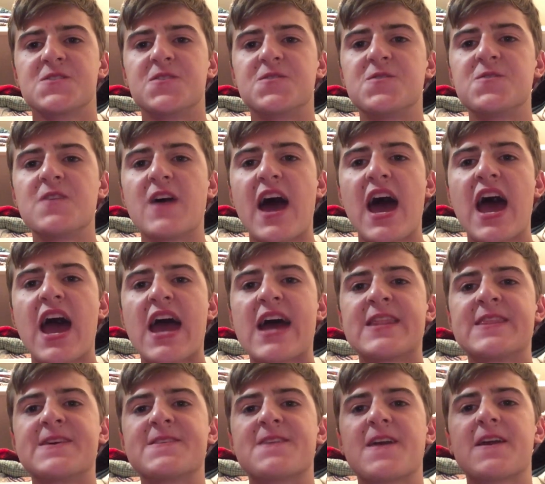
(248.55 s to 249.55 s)
do that,
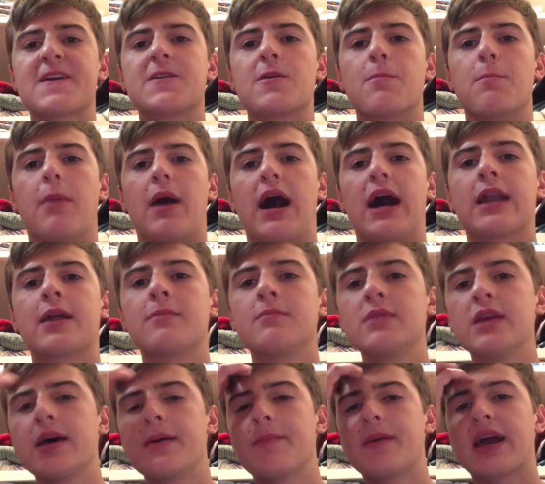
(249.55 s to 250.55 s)
and then take your bottom
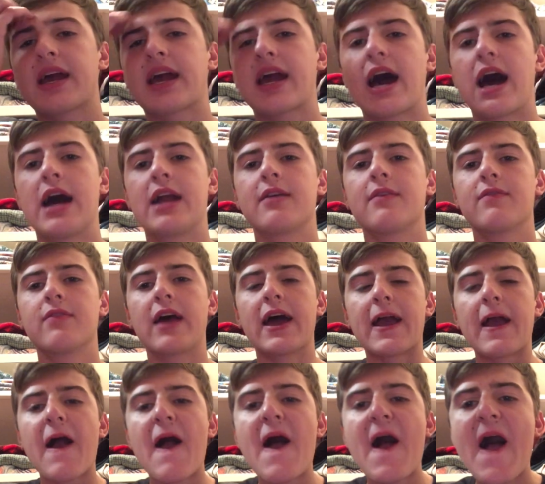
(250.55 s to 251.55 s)
lip and kind of
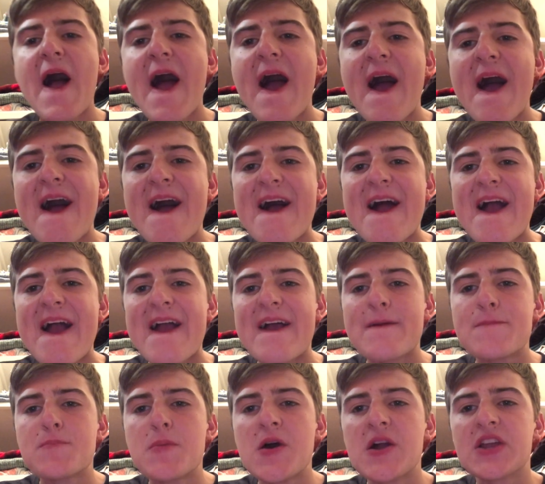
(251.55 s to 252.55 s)
like
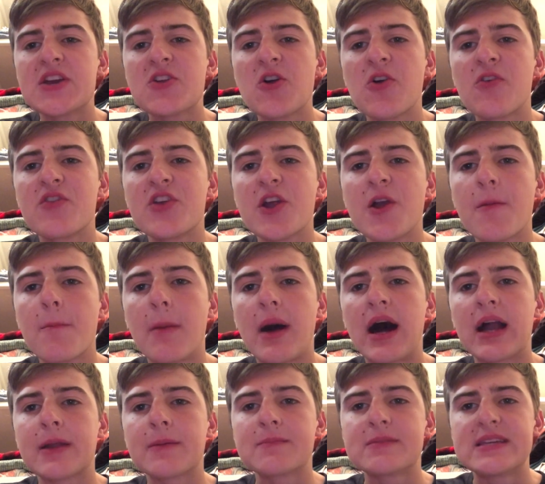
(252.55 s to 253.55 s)
put it over your
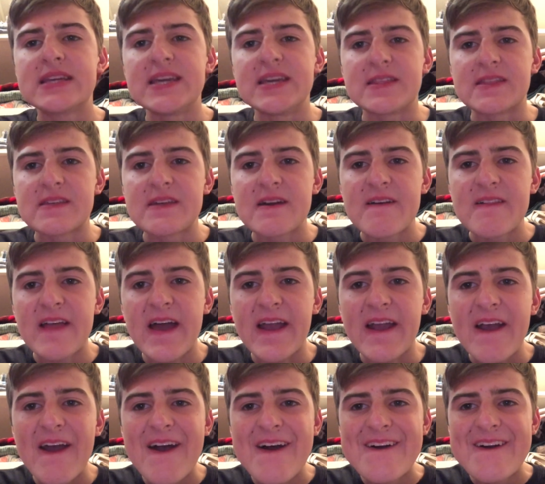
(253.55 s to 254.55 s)
bottom teeth, like